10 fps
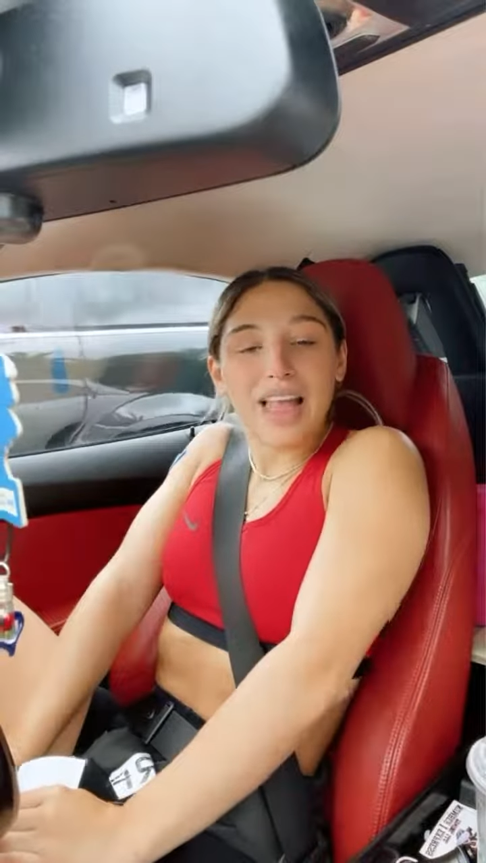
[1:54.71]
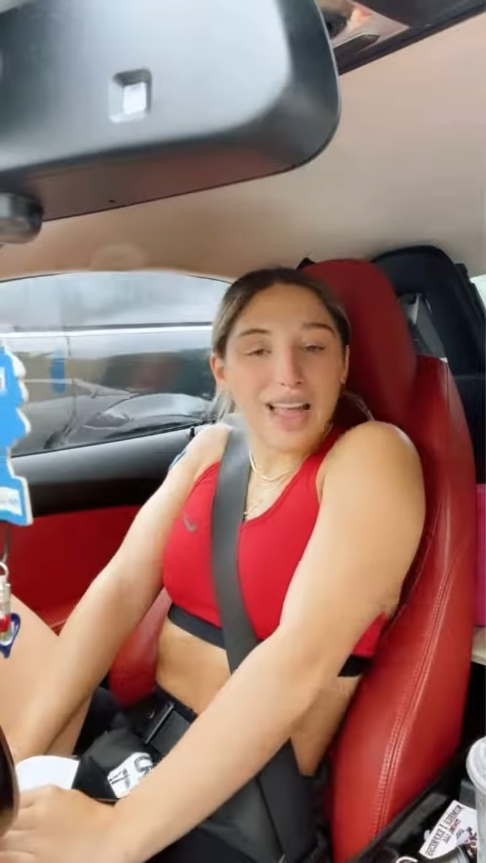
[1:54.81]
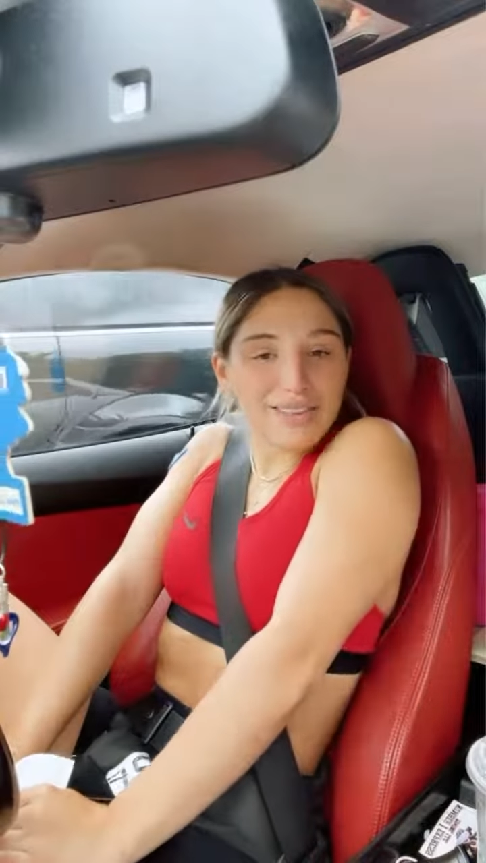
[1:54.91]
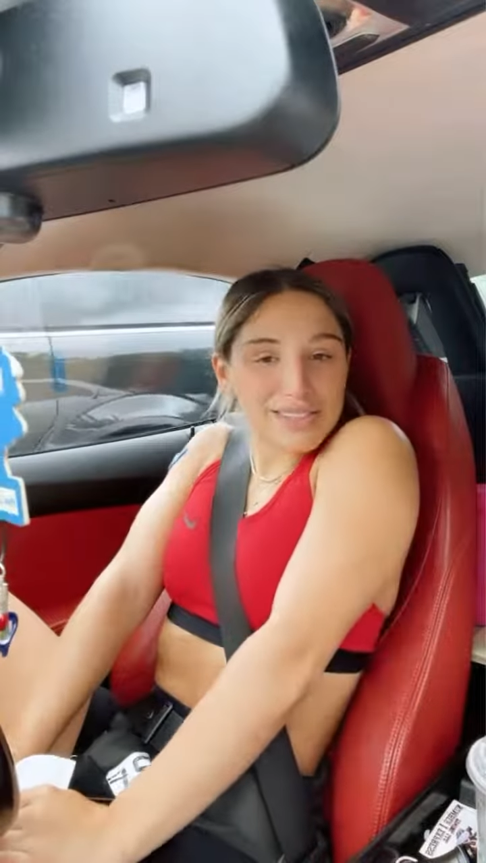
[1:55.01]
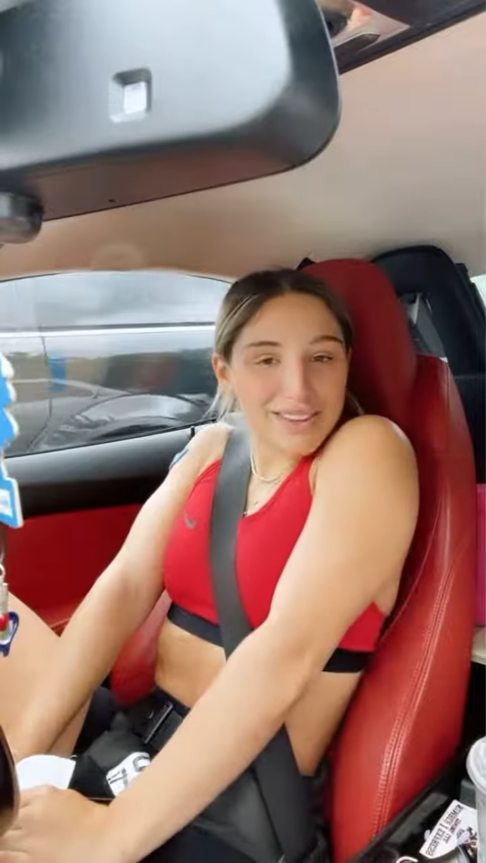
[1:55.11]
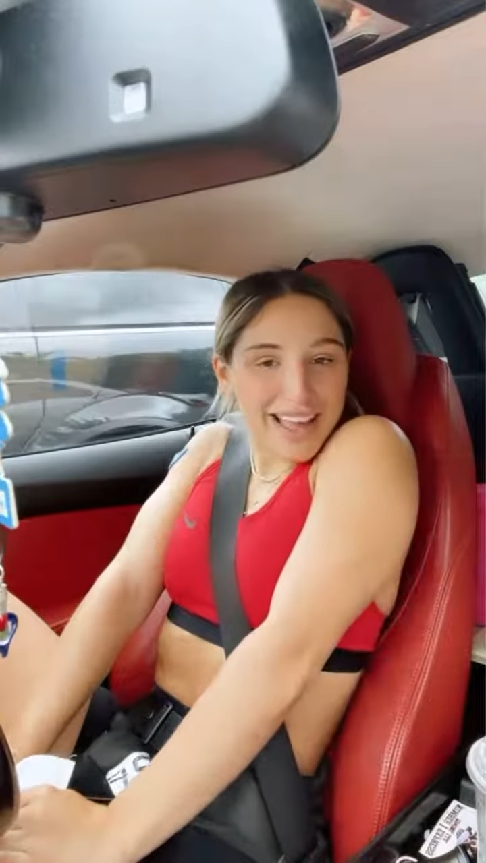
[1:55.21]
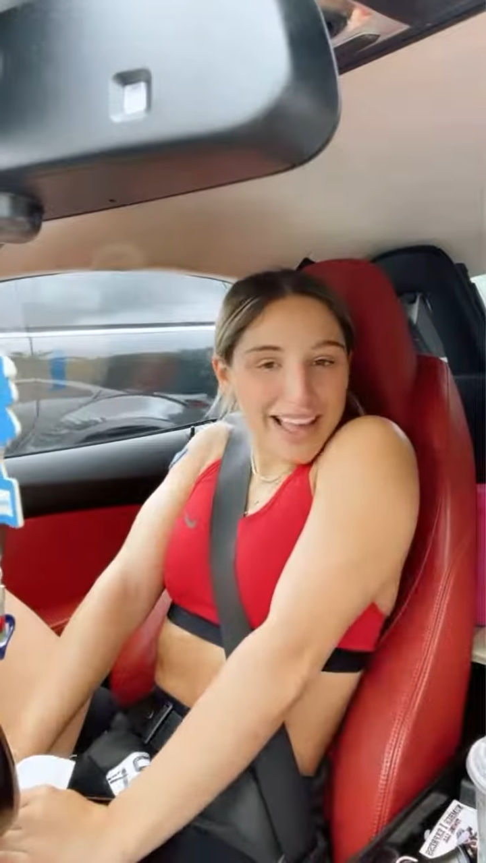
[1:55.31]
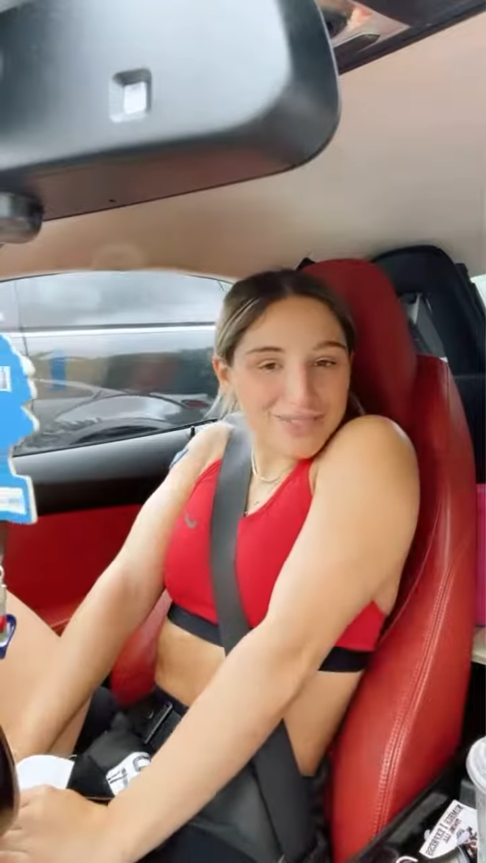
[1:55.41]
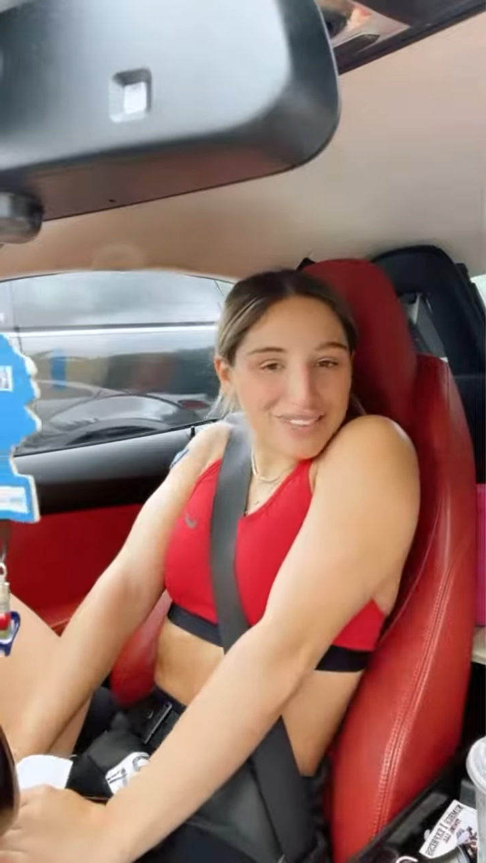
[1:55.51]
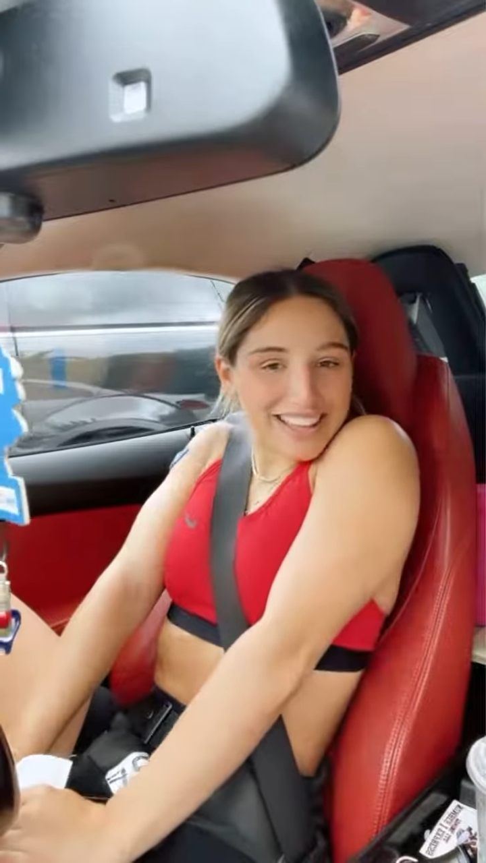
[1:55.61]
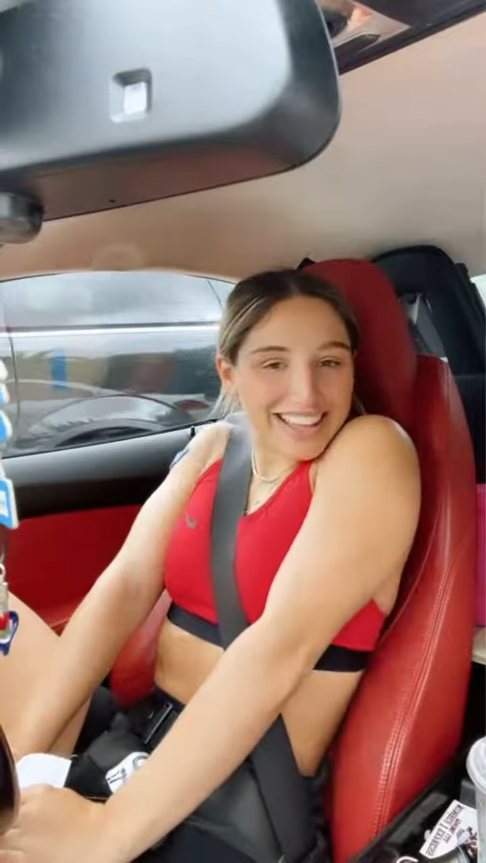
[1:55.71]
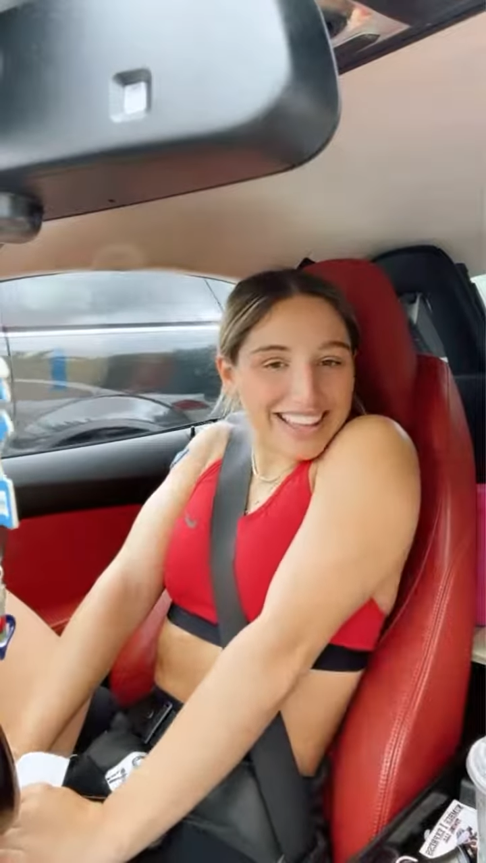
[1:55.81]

I'm so happy.